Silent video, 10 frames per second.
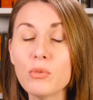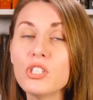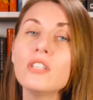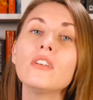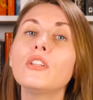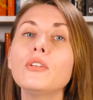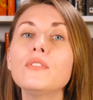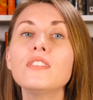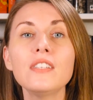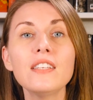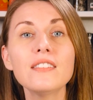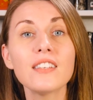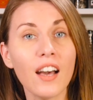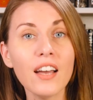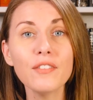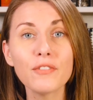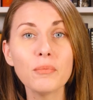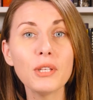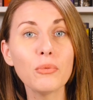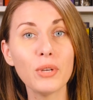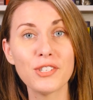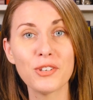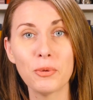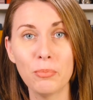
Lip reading: which includes scenes cut from the original